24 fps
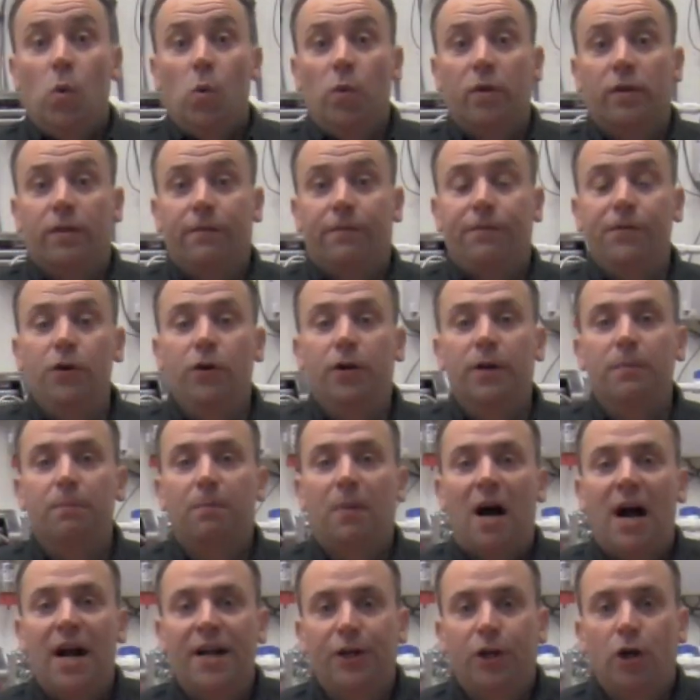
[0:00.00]
With a few
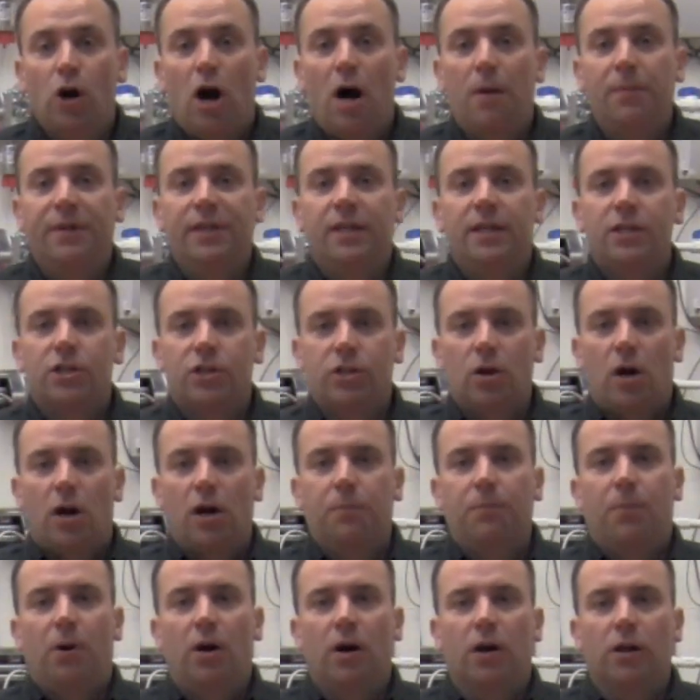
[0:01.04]
combined commonly
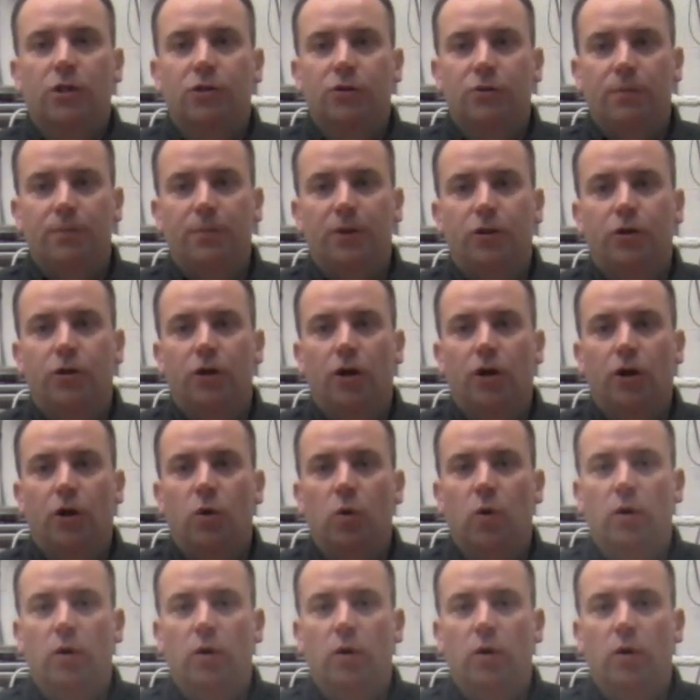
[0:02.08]
stocked parts from the Turck